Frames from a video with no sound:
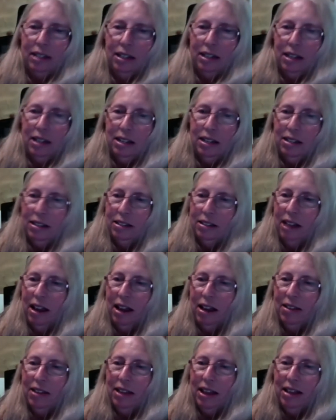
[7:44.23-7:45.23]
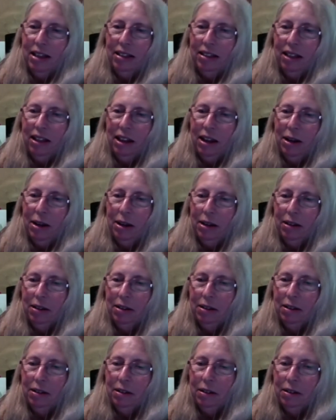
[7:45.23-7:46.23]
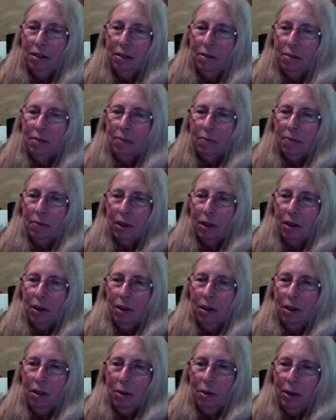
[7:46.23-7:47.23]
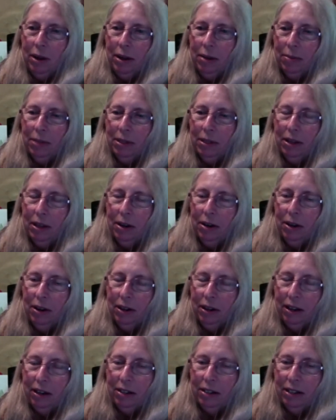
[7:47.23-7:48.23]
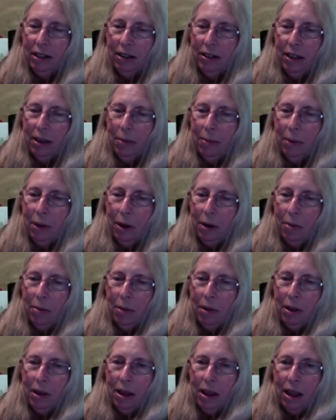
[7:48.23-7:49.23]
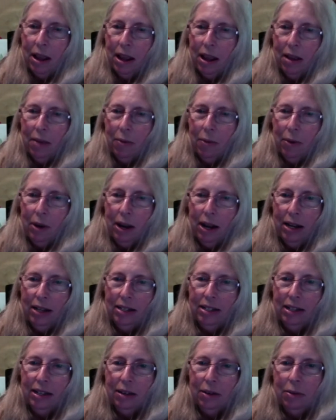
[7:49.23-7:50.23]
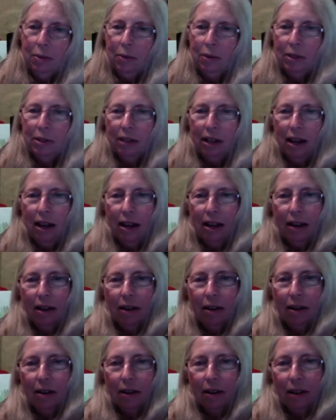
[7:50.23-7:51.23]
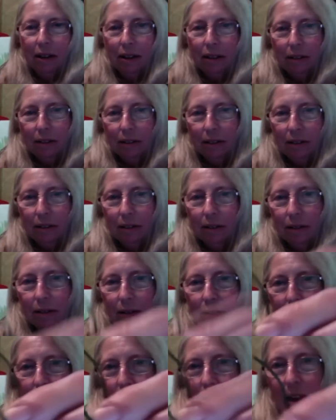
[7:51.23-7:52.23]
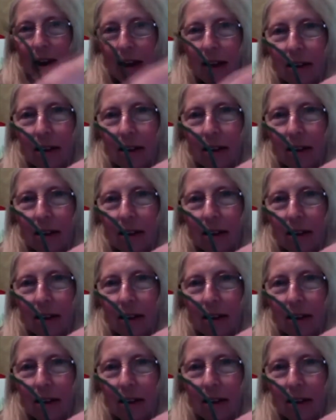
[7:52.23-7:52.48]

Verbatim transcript: inside that light all the way up to there inside that bulb. And what I did was I I